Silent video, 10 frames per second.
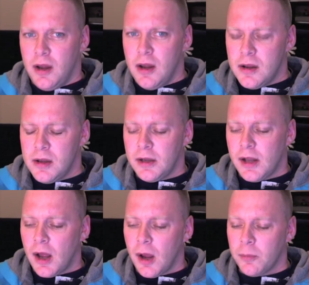And
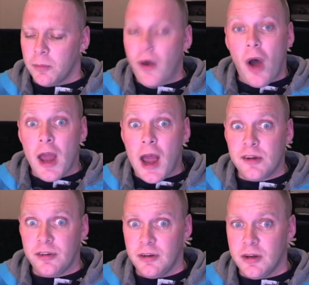so I
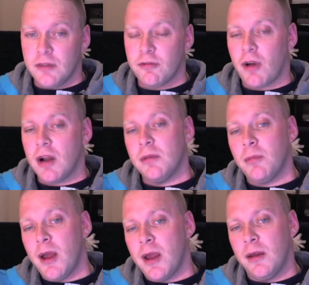actually confronted
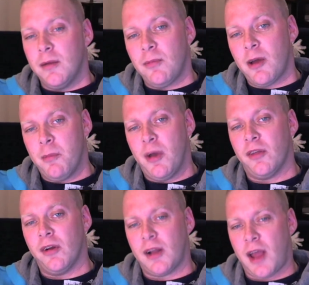my
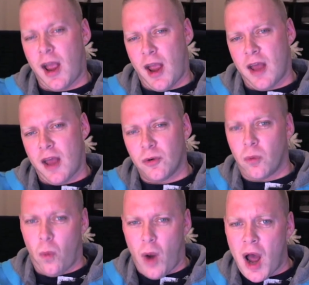mother, and I asked her
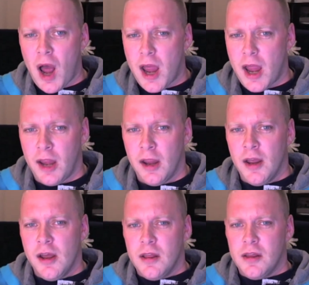why
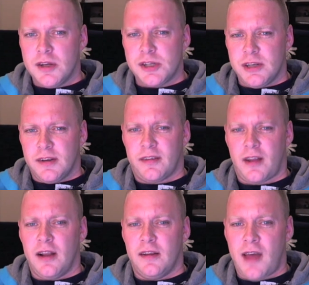that she
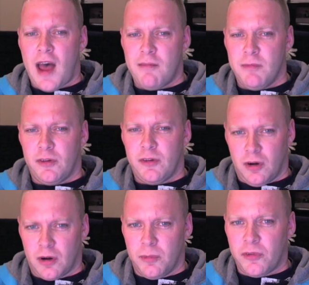decided to have me
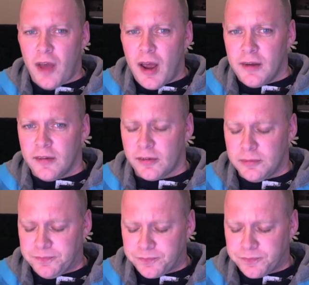circumcised.